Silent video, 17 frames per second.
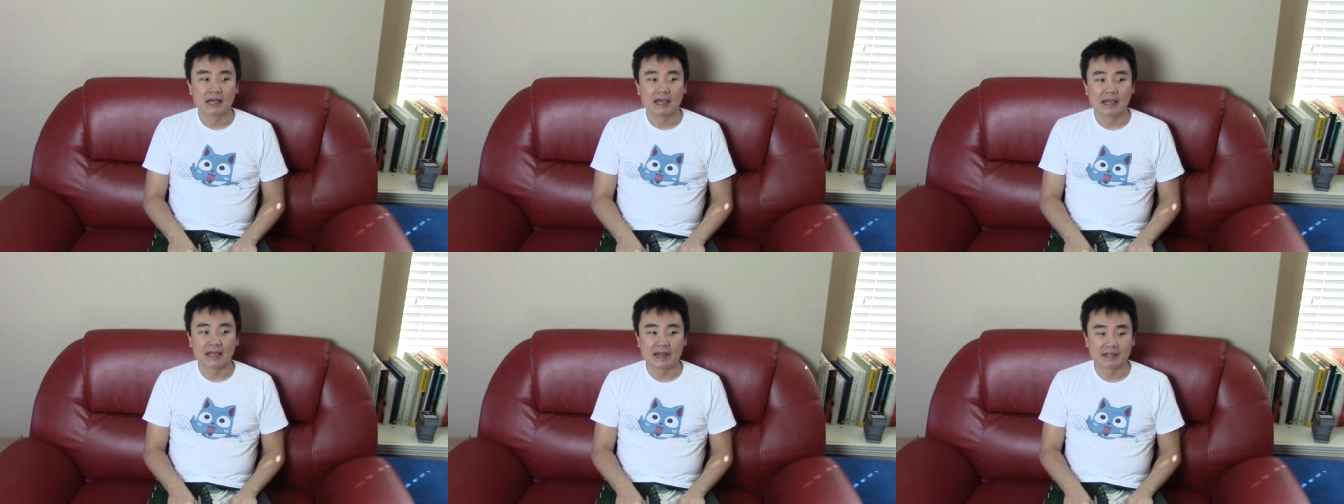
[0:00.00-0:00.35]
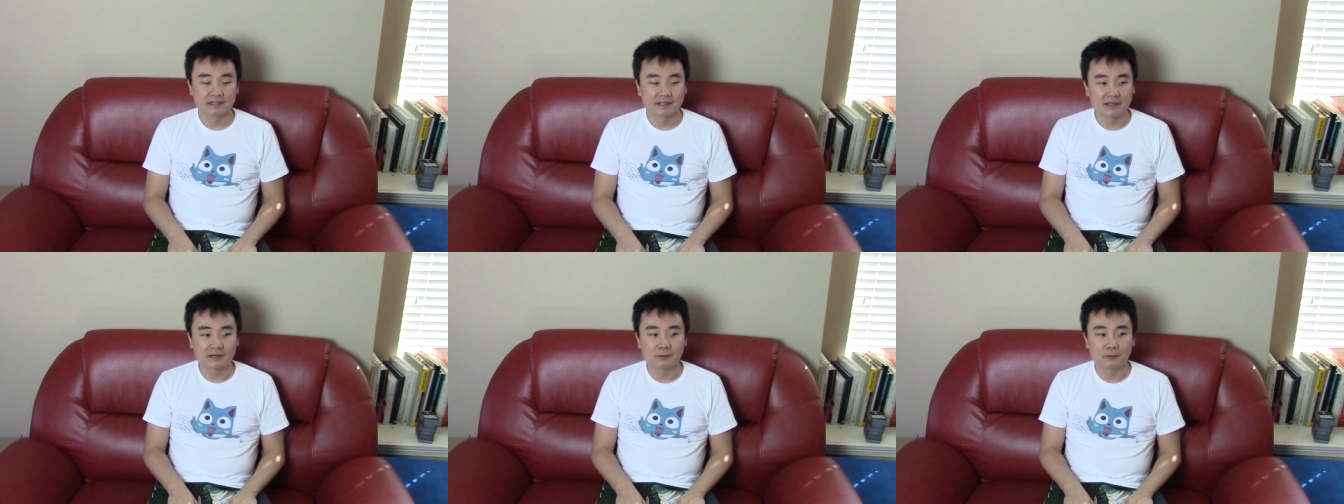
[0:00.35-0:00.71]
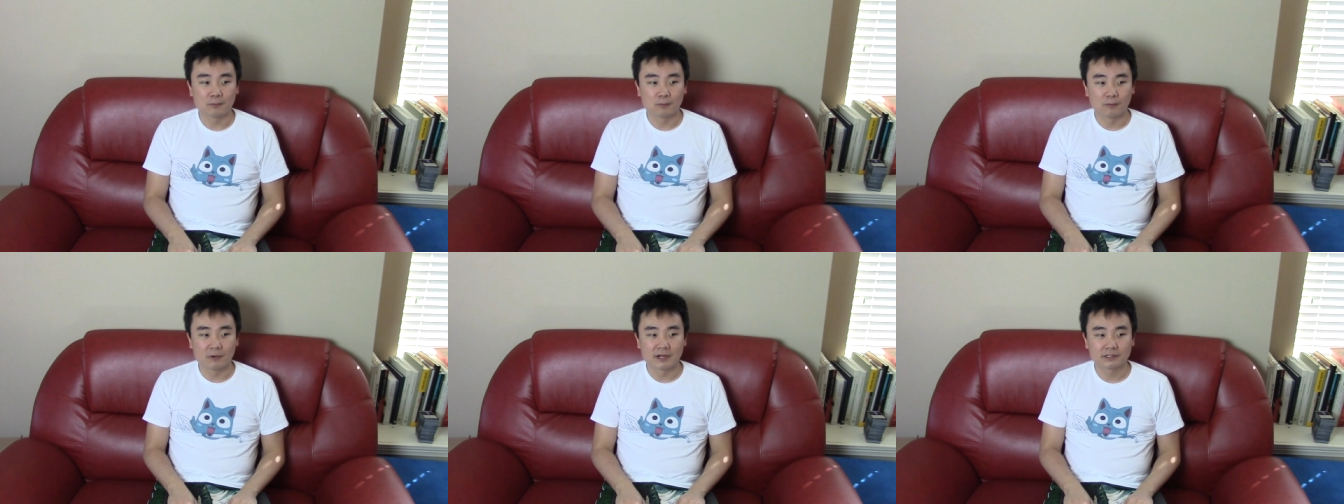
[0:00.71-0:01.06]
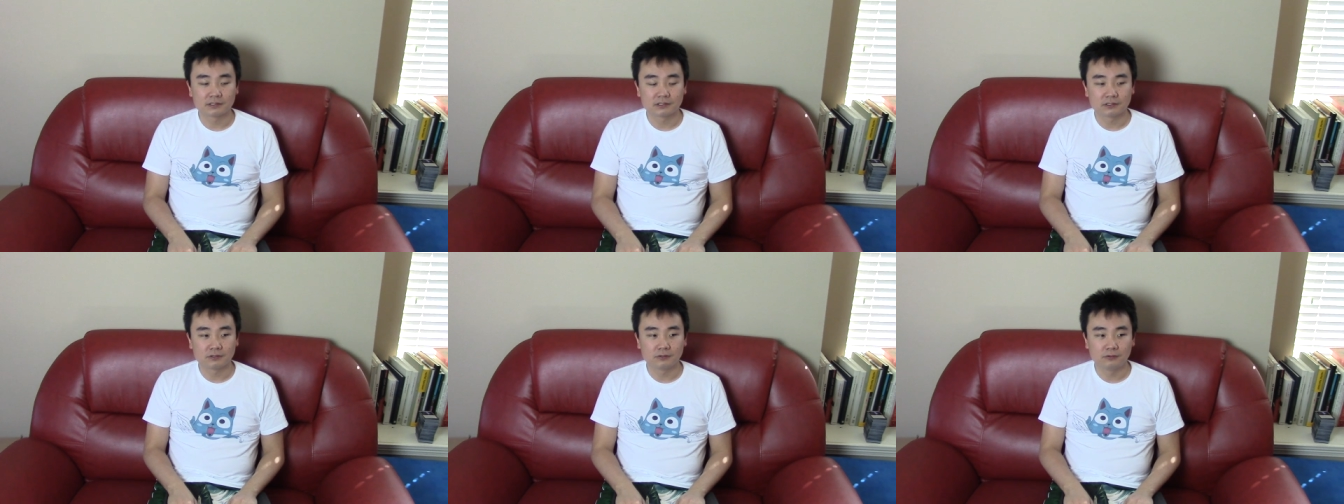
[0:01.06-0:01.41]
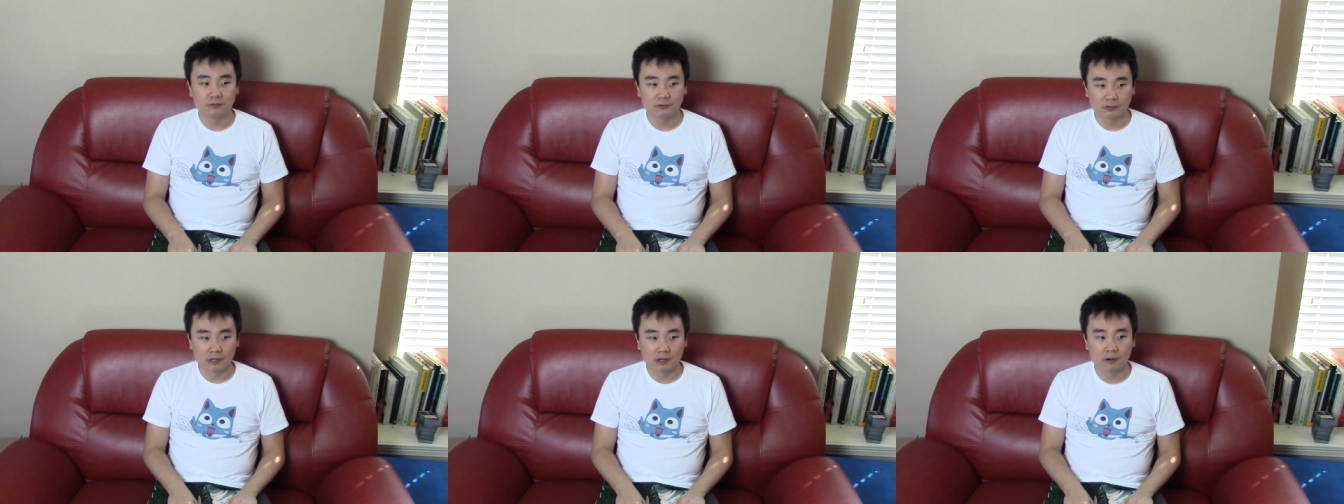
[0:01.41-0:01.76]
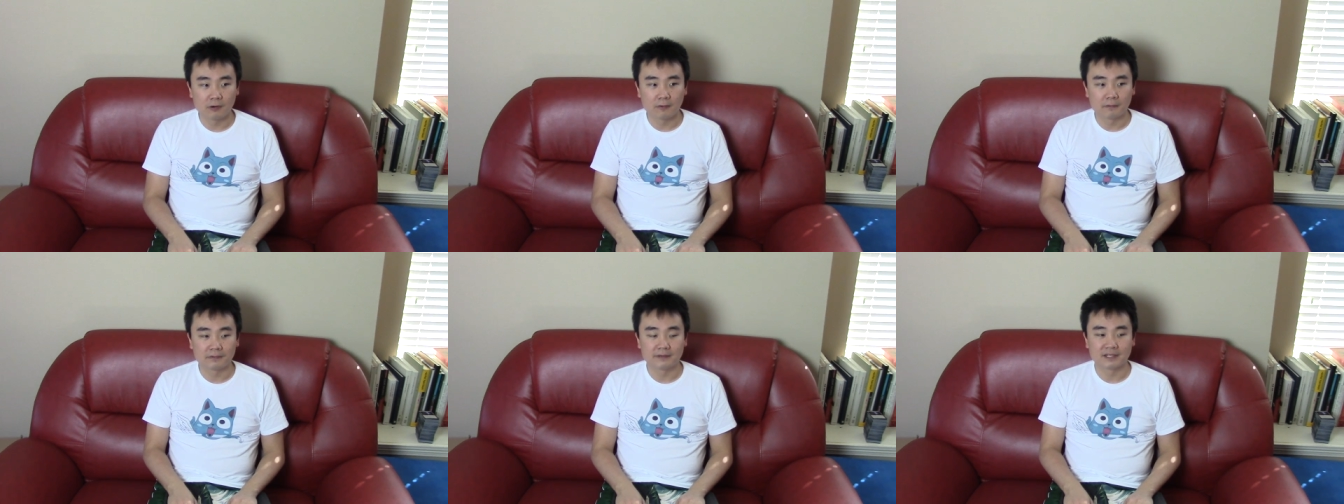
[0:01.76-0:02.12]
And I didn't want to
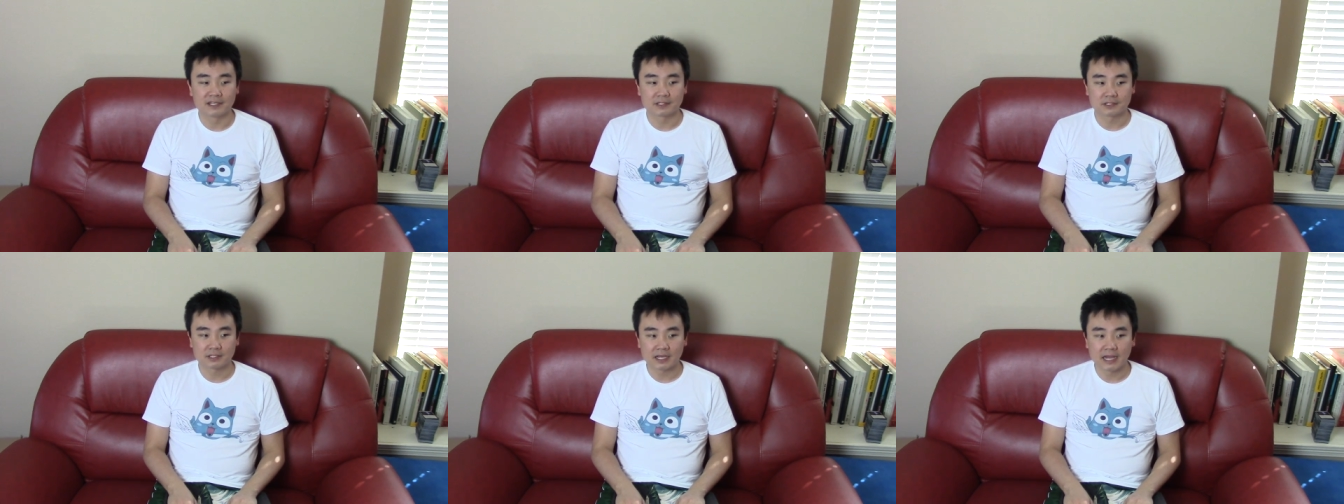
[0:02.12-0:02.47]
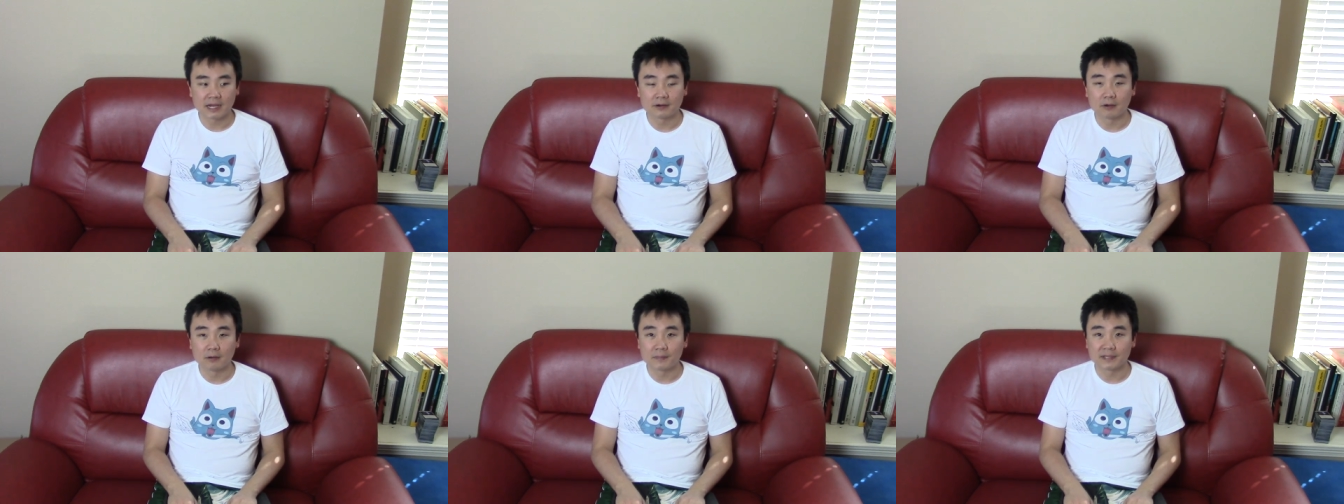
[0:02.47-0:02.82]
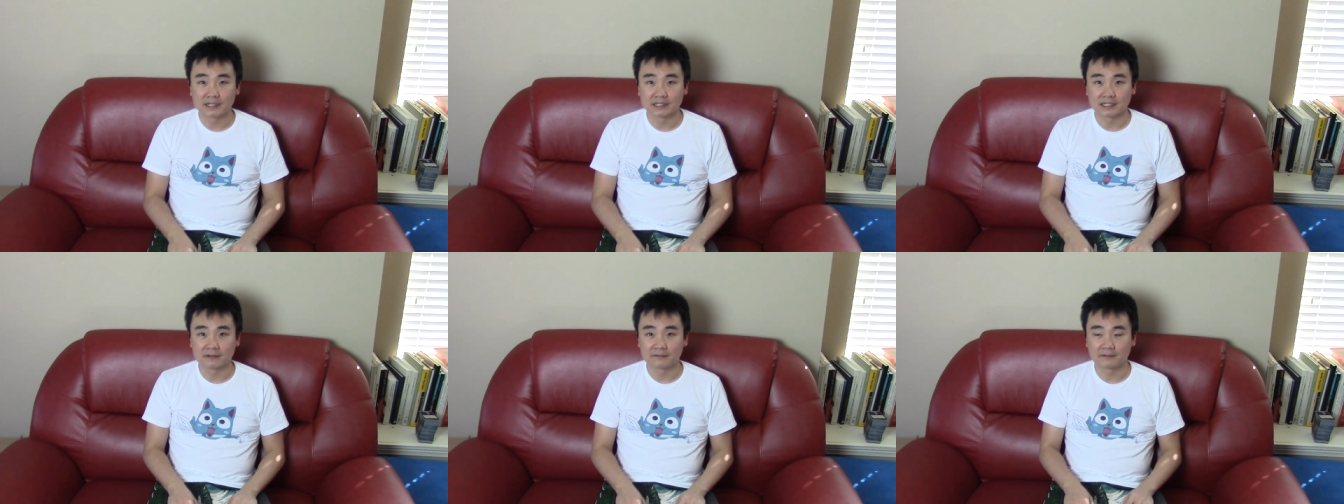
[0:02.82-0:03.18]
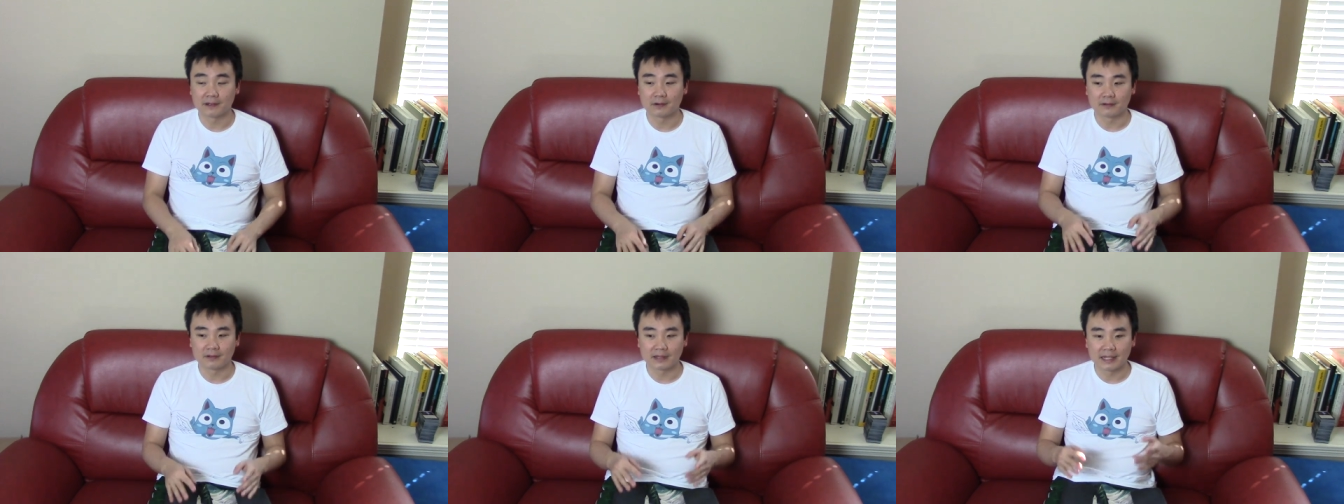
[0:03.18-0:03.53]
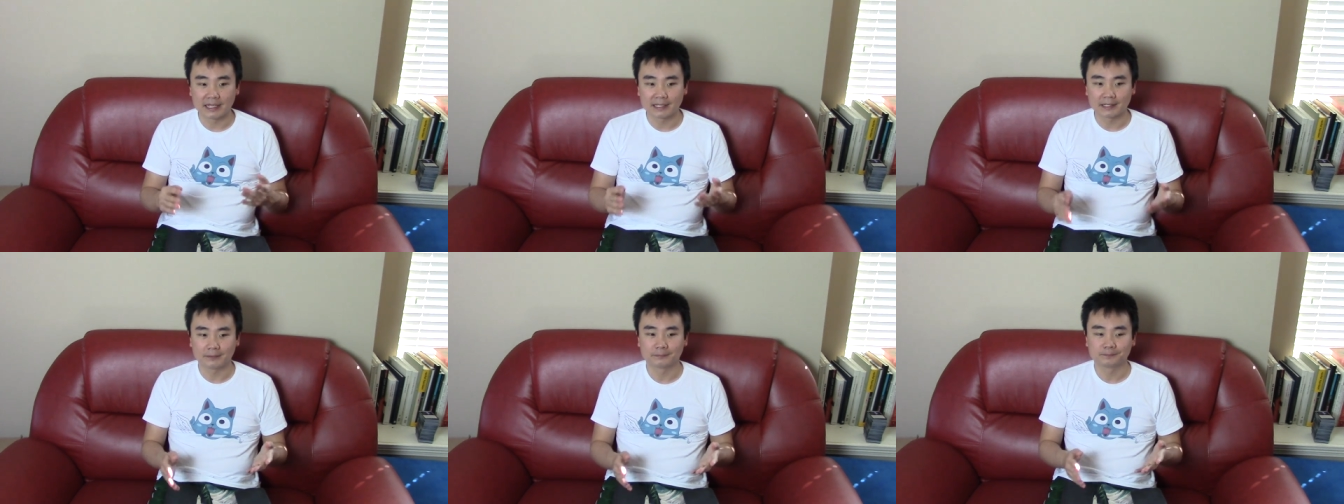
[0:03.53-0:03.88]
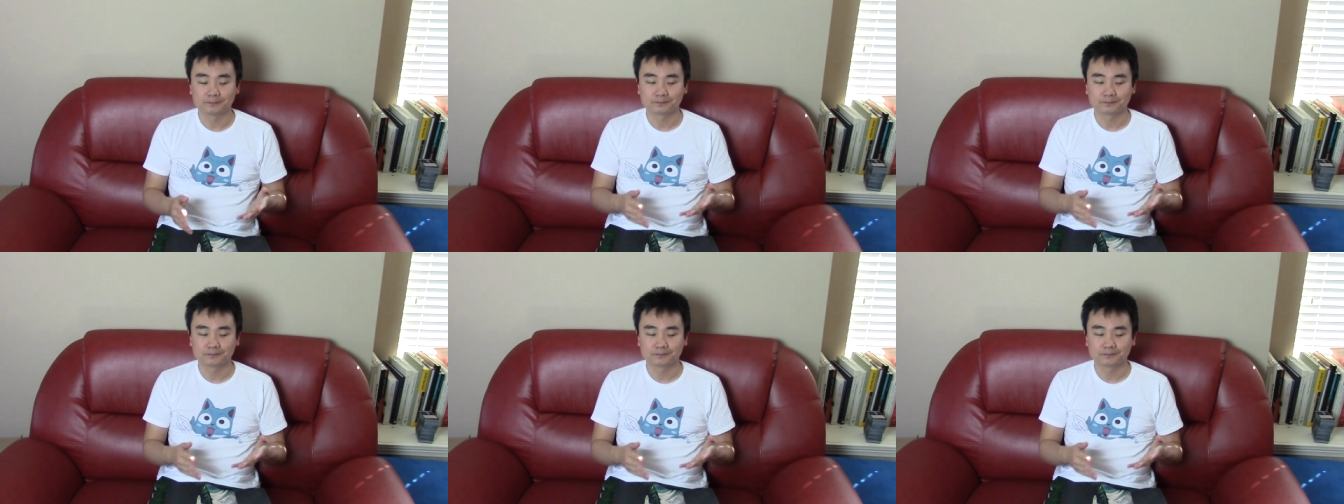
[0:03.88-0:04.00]
grow this channel because I felt like